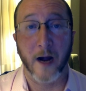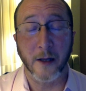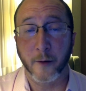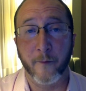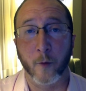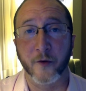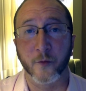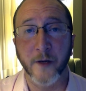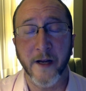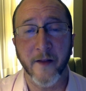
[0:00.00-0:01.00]
I look forward to
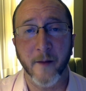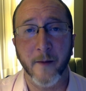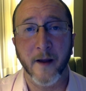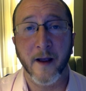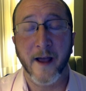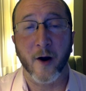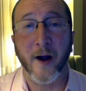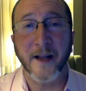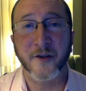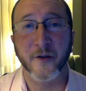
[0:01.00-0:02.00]
reading them, and I'll
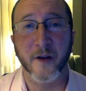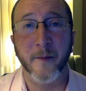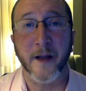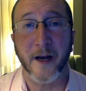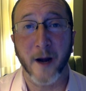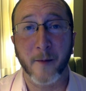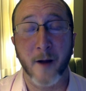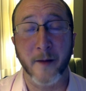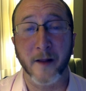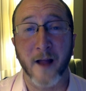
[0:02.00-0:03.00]
answer them in an
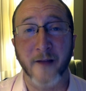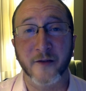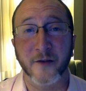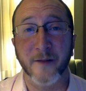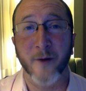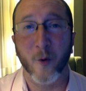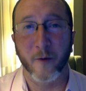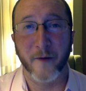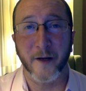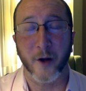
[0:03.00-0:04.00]
upcoming live stream or
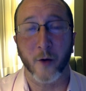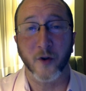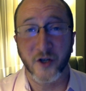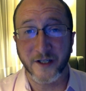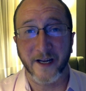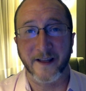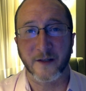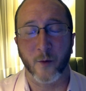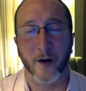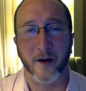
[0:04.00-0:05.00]
video, just like
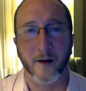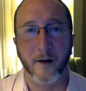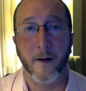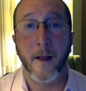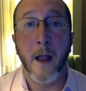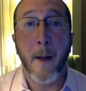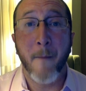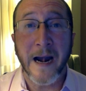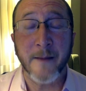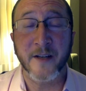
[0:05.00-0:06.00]
this one.
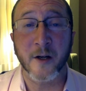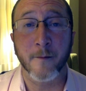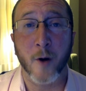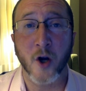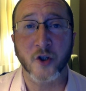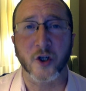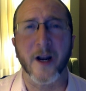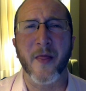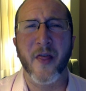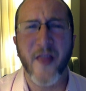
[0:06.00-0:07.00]
My name's Aaron Boster,
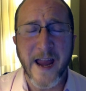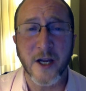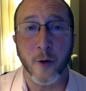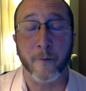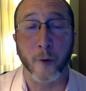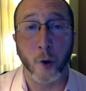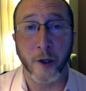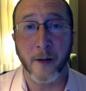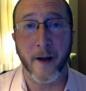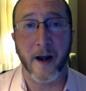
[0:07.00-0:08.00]
and thank you for
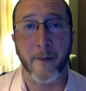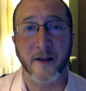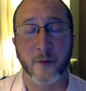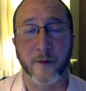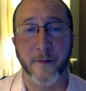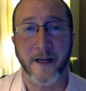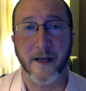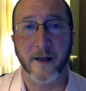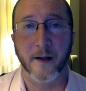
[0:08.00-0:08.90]
learning about MS with me.